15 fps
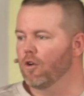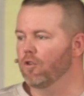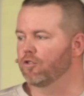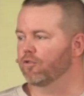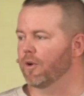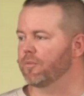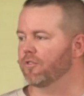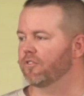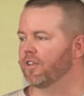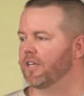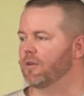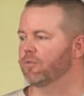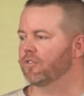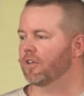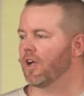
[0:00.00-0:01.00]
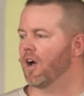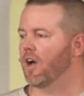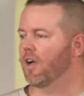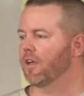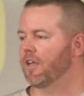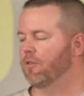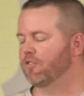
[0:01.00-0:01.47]
who scripture said he was a
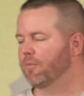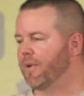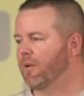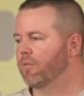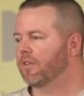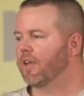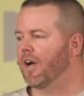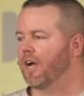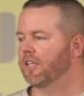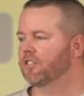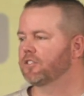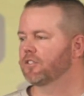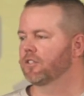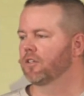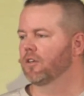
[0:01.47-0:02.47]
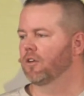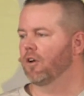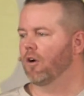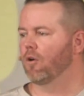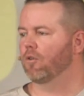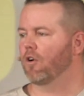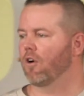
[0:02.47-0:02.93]
God, he was a man with God's
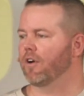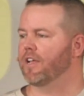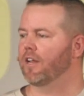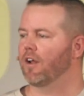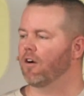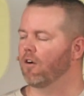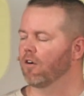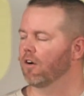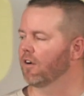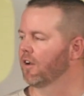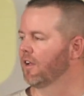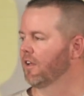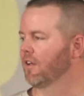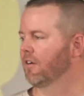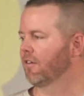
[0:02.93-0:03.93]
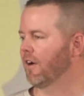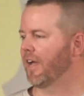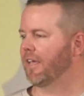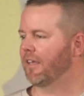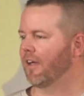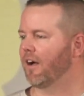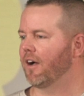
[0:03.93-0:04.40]
own heart. He had a heart
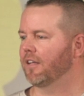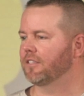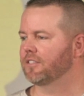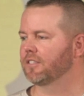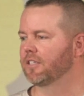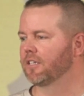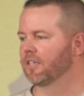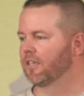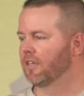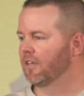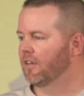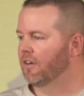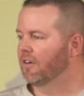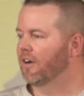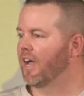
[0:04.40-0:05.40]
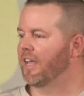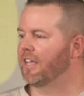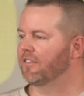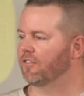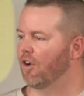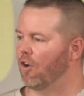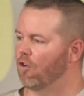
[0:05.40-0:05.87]
like God's. Let
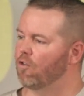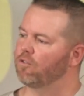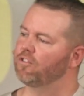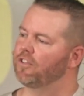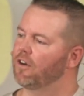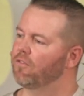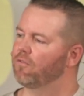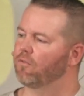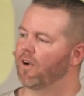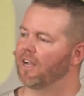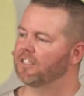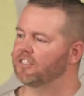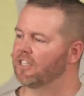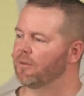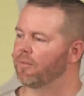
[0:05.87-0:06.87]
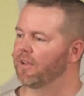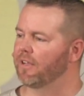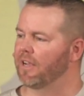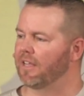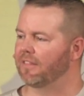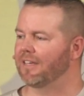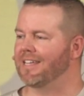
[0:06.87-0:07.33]
his old self rise up,
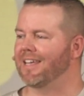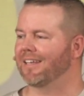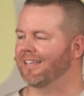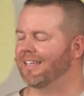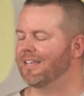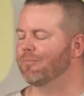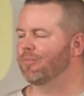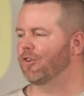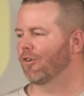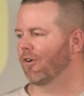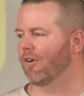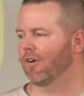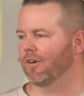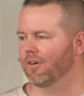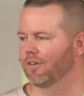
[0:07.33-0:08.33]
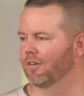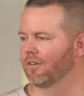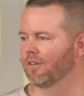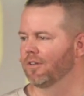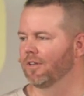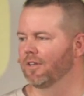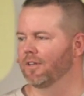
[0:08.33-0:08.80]
and then he had an impure heart.
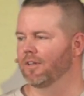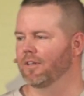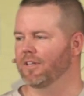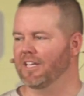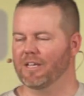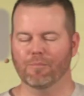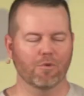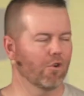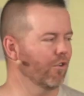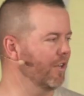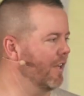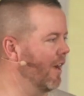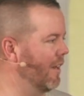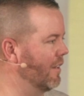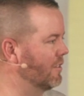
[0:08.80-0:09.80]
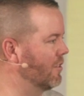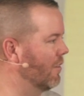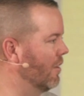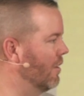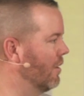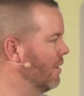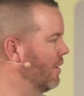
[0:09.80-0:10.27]
Impurity got in his
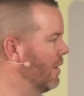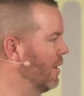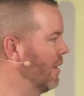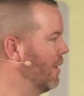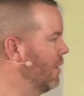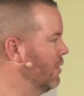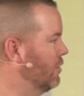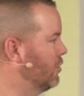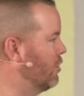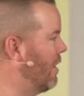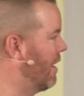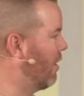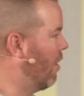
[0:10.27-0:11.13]
heart. So you